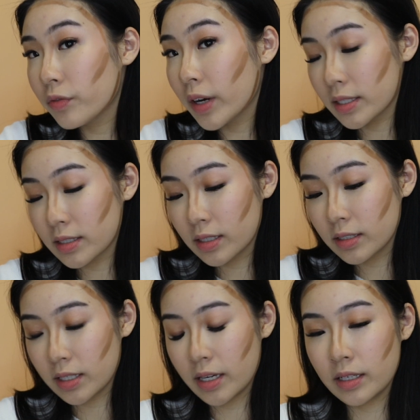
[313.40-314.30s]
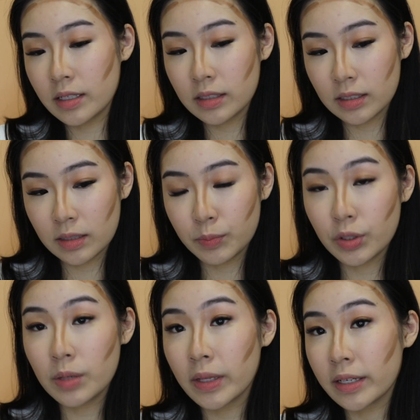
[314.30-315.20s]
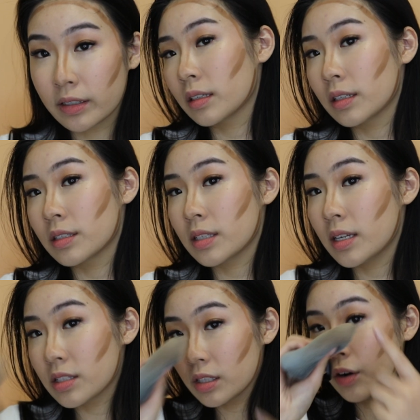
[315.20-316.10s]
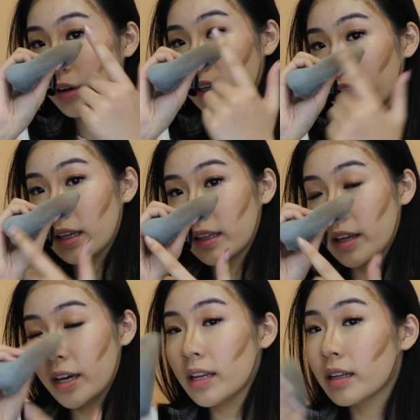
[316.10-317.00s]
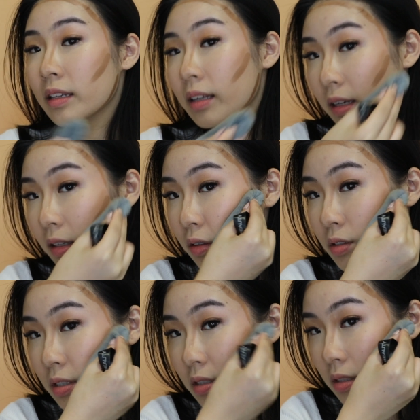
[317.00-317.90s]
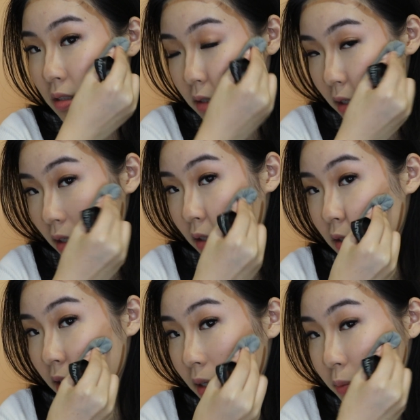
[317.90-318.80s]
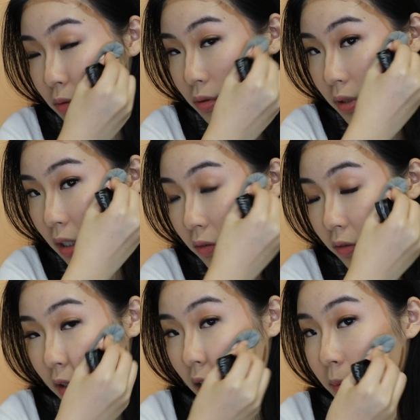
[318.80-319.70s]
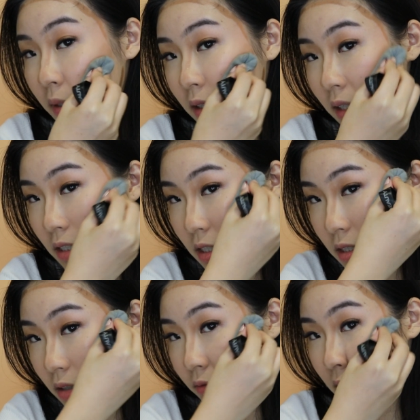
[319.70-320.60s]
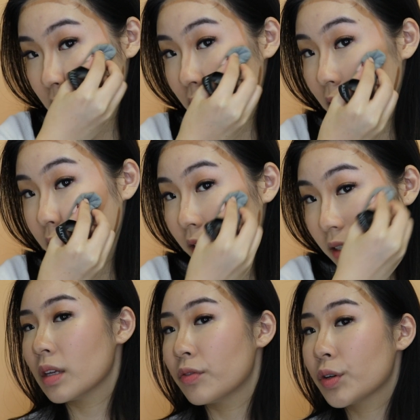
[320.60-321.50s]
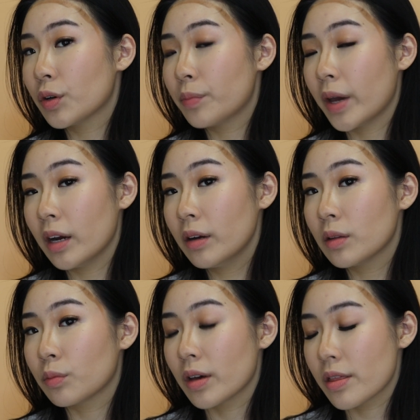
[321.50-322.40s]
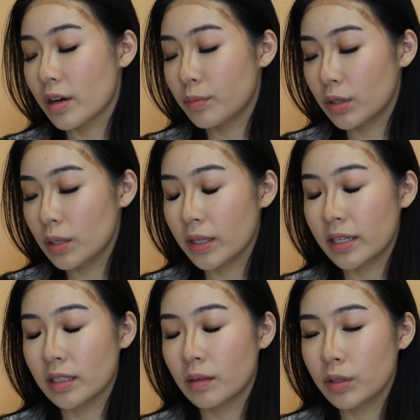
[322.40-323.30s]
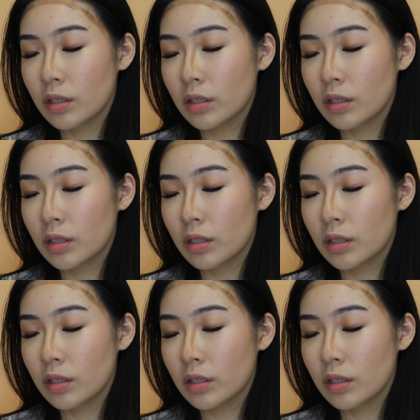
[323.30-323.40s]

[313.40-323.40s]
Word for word: faster than a beauty blender because it's longer like that, and then you just is able to cover up a larger surface area. If you compare it with a beauty blender